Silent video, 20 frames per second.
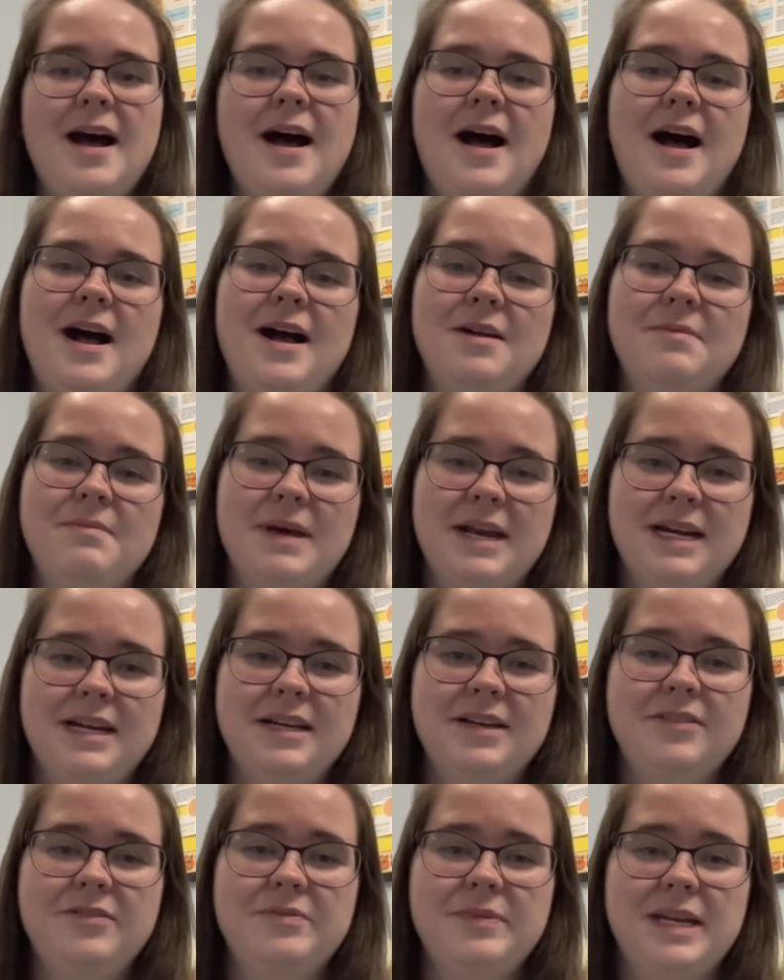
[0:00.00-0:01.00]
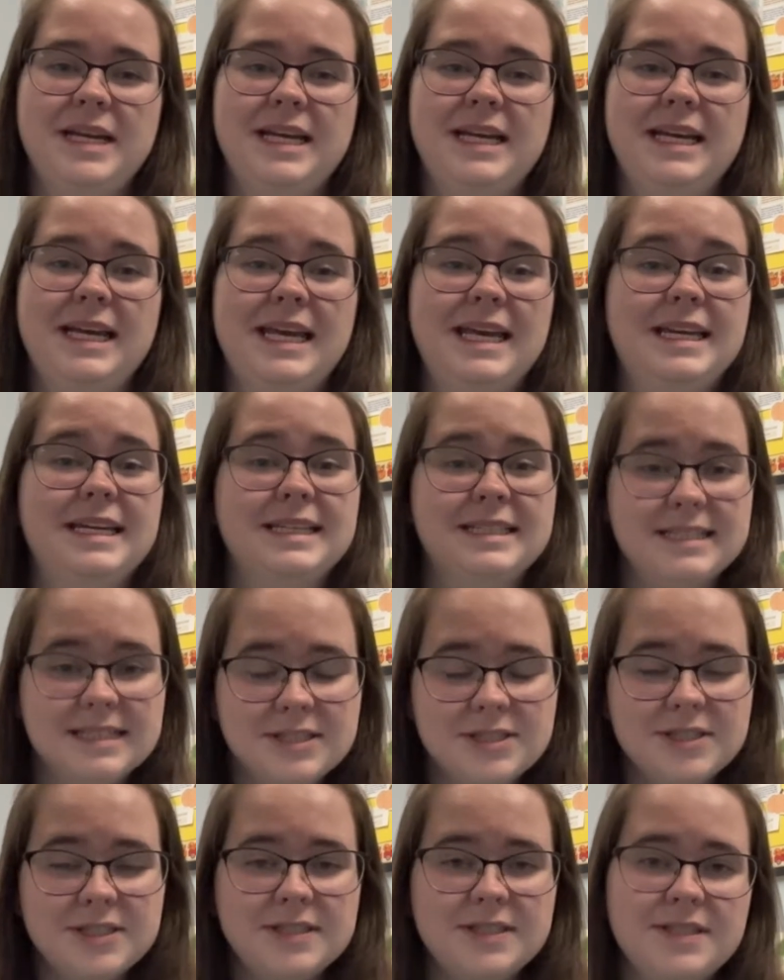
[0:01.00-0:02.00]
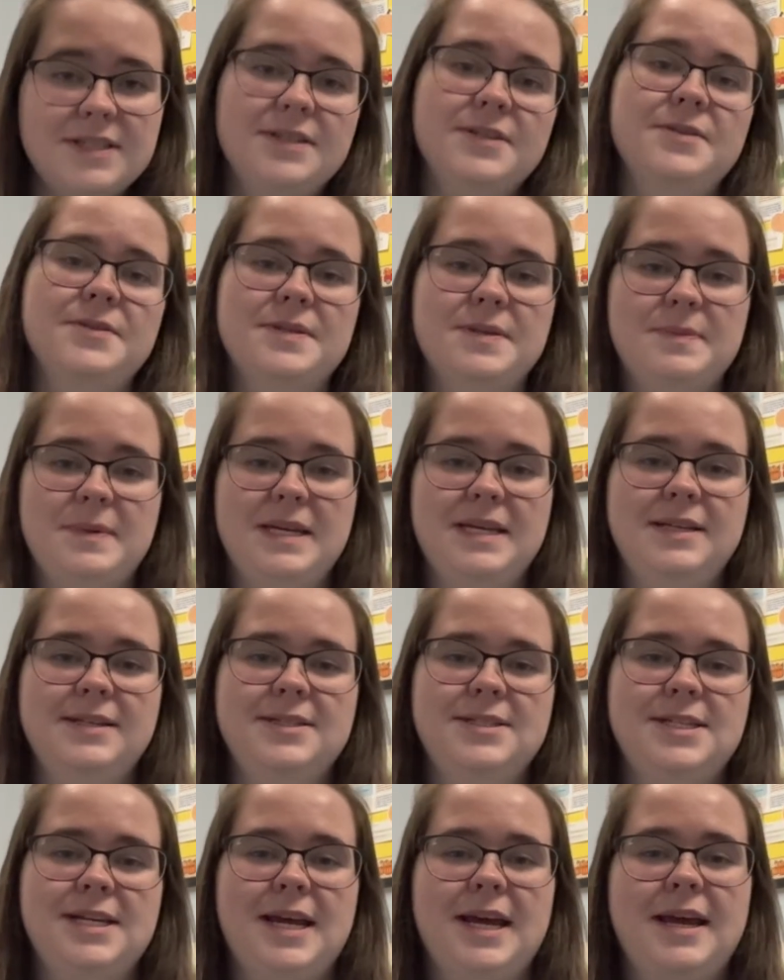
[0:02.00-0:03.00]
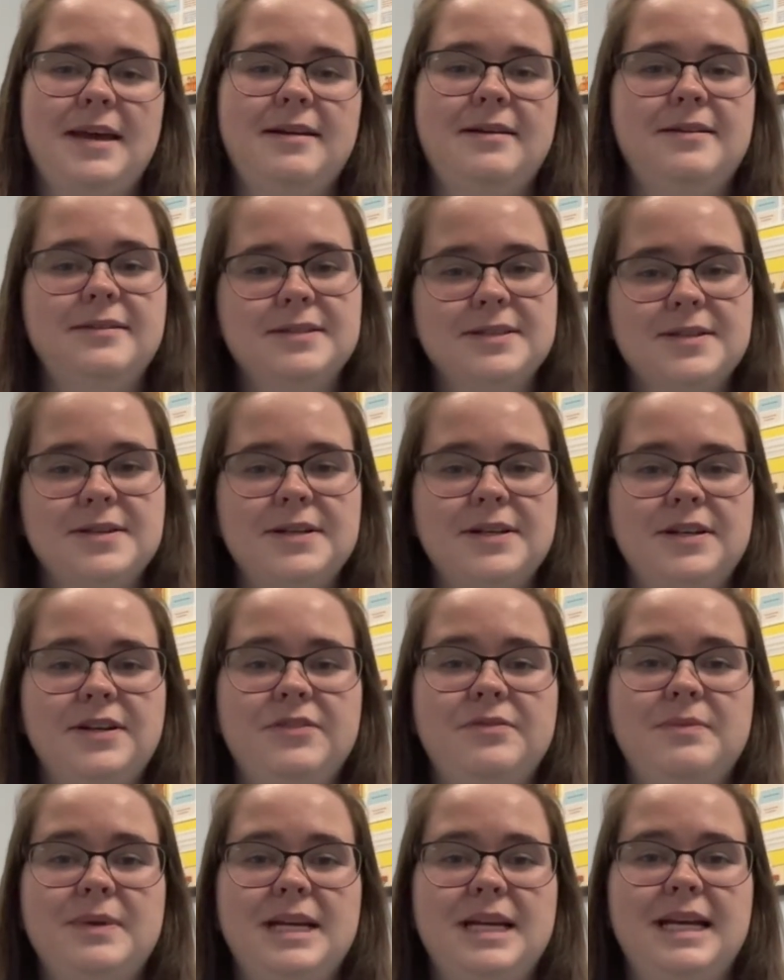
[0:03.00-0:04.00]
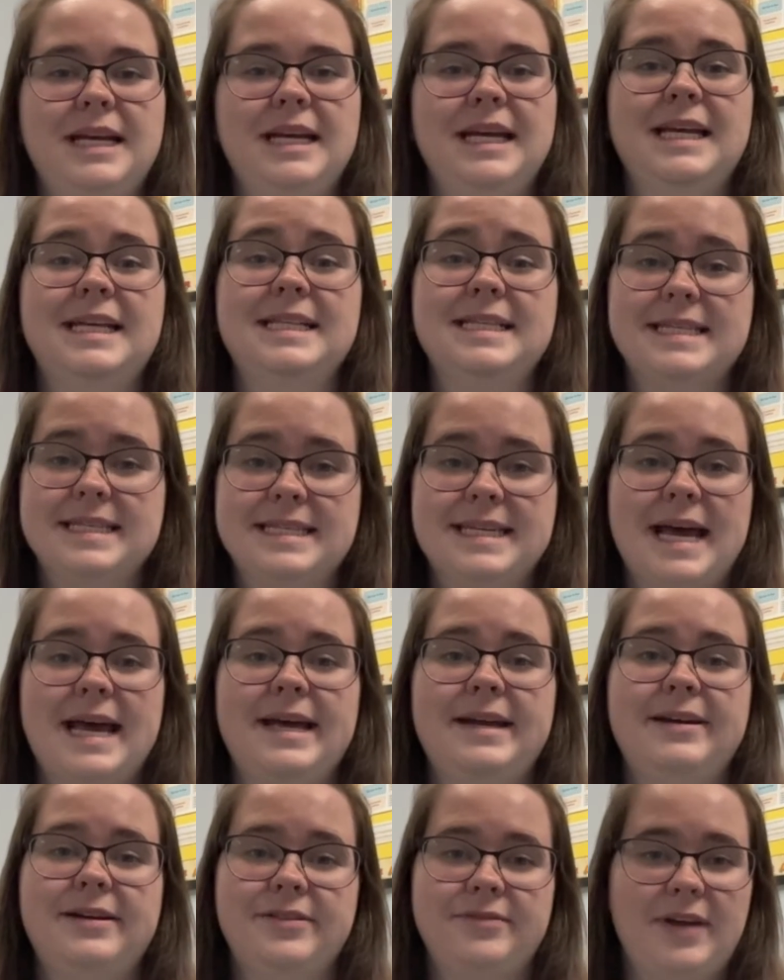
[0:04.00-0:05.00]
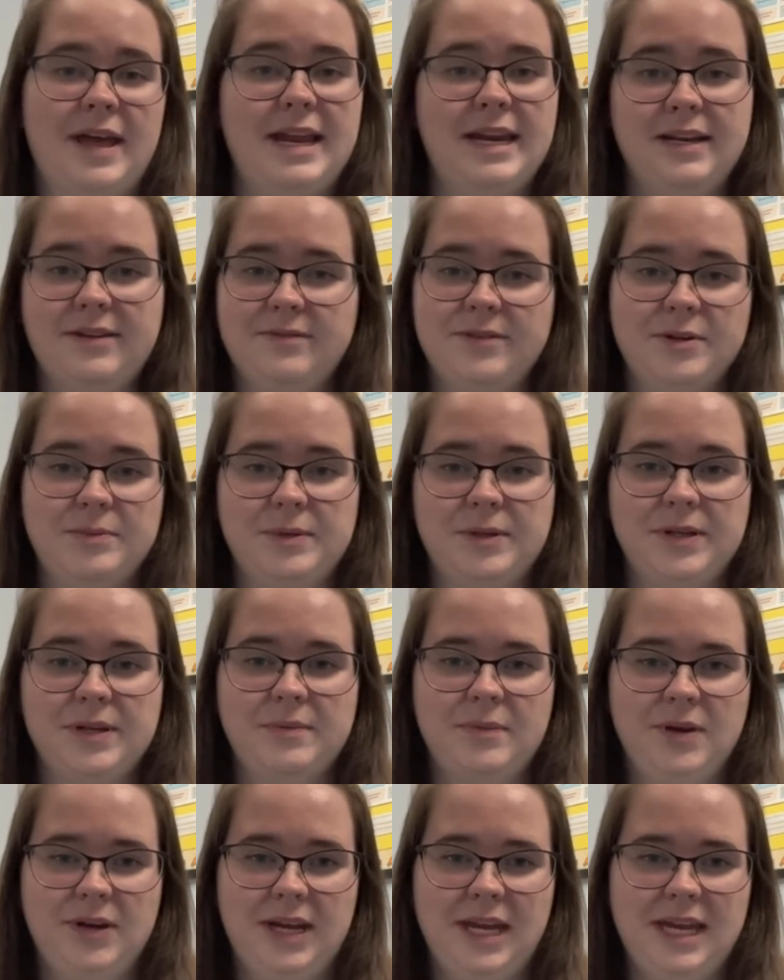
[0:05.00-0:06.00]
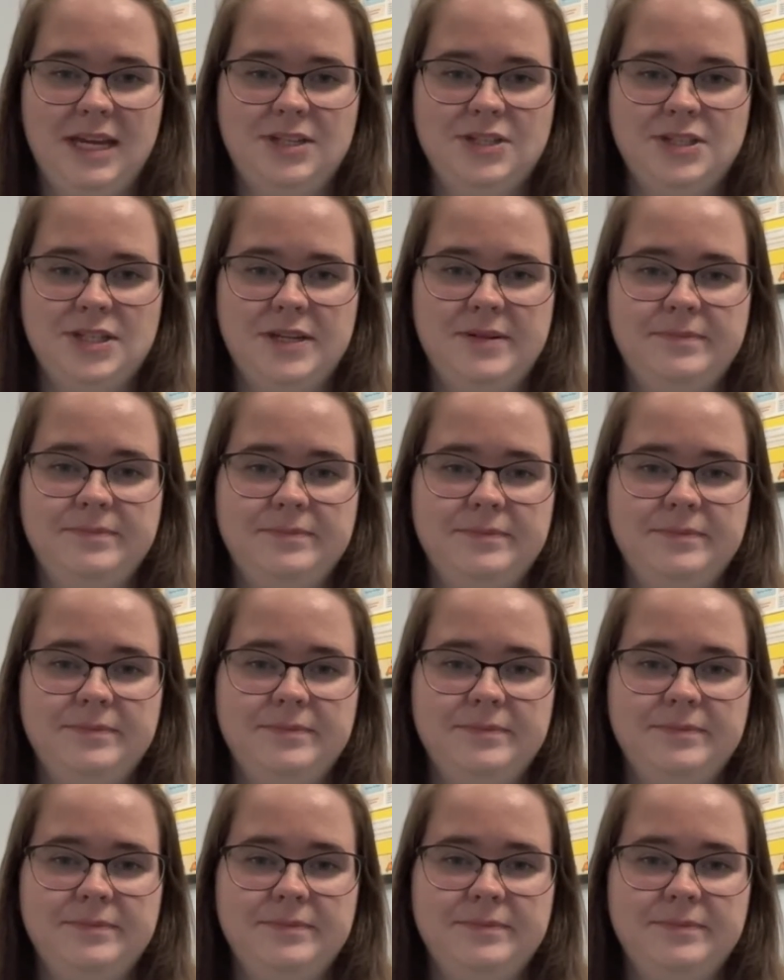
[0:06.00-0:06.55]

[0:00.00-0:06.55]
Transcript: Augmentative meaning in addition to speech, and alternative meaning instead of any verbal communication.